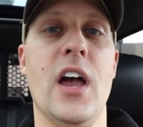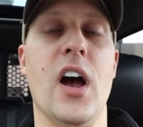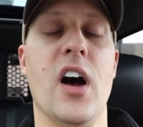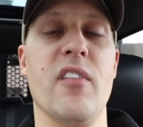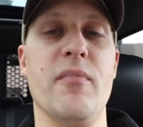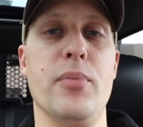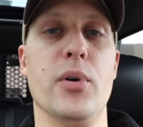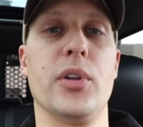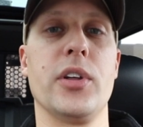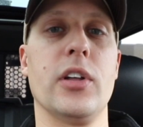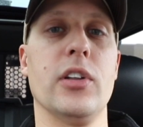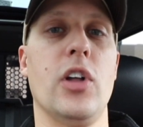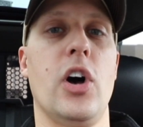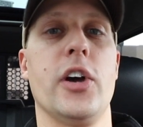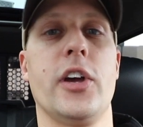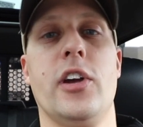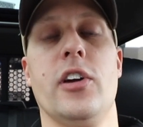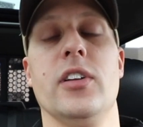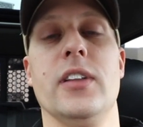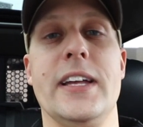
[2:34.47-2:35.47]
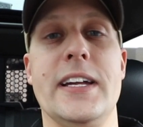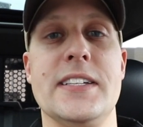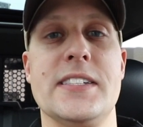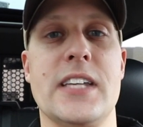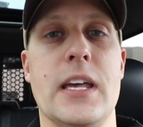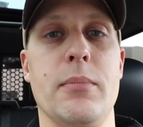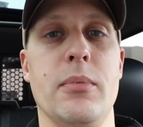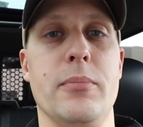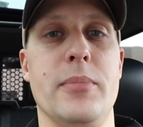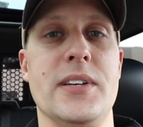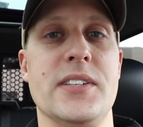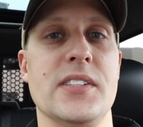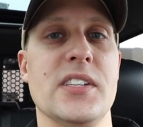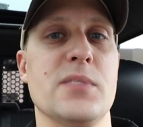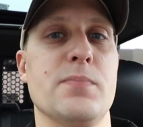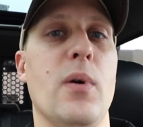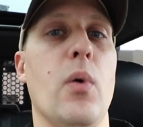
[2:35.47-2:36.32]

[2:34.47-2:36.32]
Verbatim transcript: of building a lawn care landscaping business.